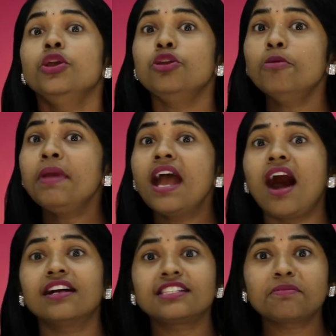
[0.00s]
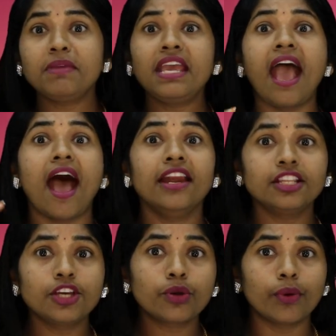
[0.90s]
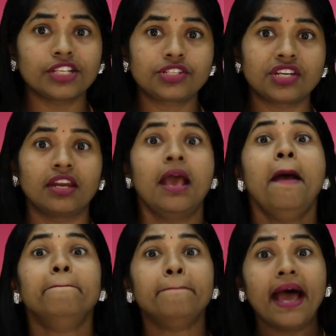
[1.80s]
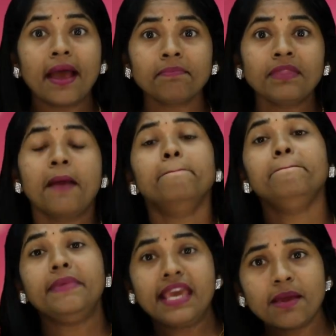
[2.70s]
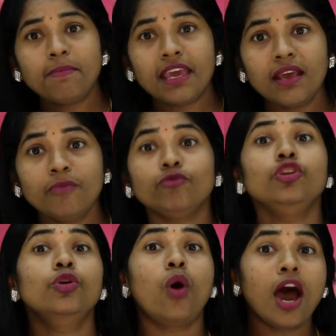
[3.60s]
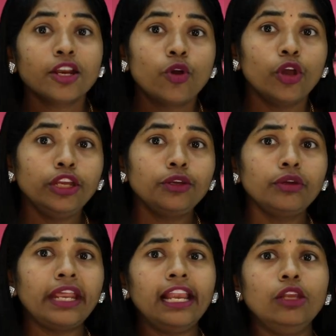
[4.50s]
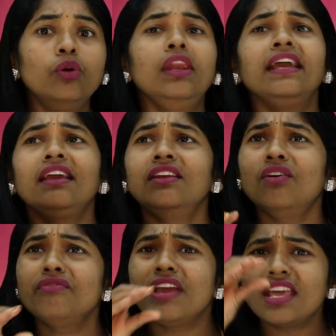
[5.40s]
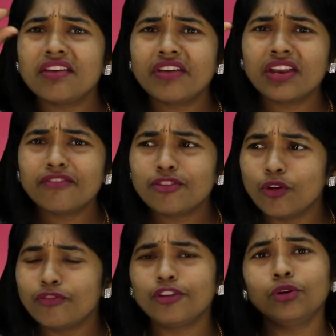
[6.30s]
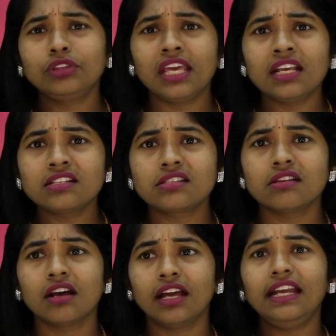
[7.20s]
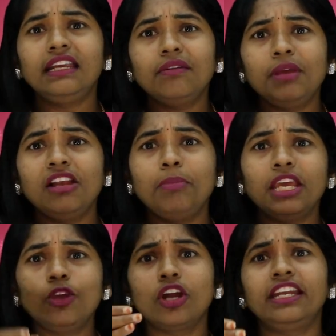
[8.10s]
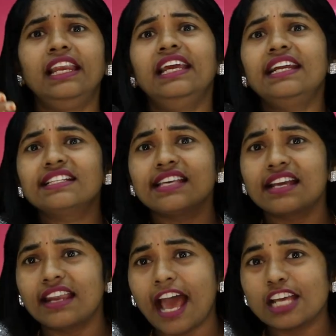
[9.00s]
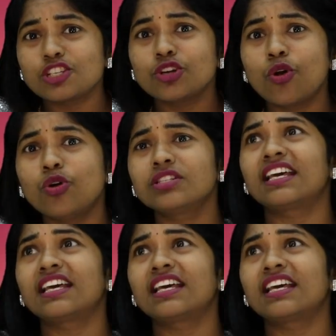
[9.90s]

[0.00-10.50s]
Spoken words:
You may ask me another question. Ma'am, maybe you are going to tell you, like, you know, very, very few things. It will be, you are telling it is a crash course.